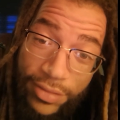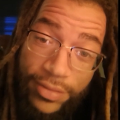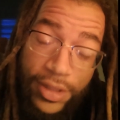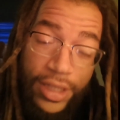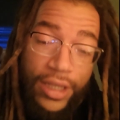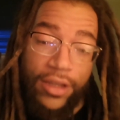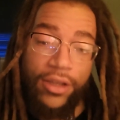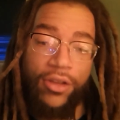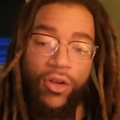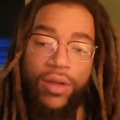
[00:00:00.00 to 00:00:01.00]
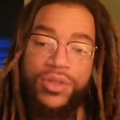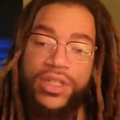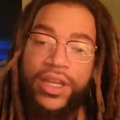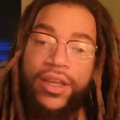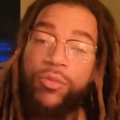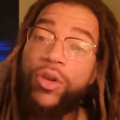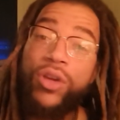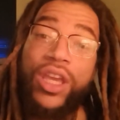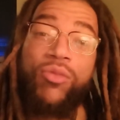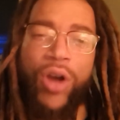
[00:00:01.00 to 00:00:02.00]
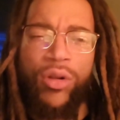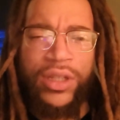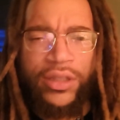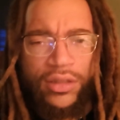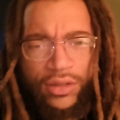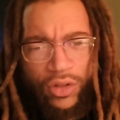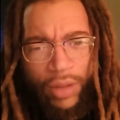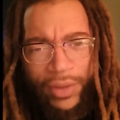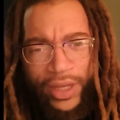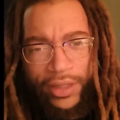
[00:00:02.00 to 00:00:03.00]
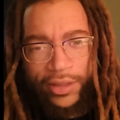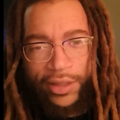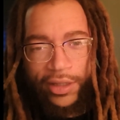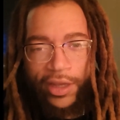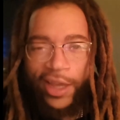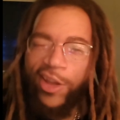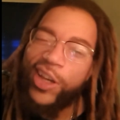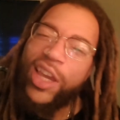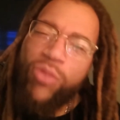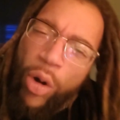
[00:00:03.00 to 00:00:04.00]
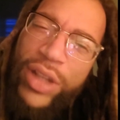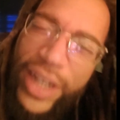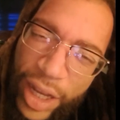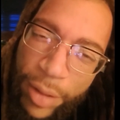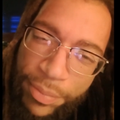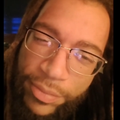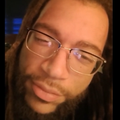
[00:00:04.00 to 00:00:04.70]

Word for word: You know what I'm saying? we gonna keep rolling. You know what I mean? And y'all keep rolling up.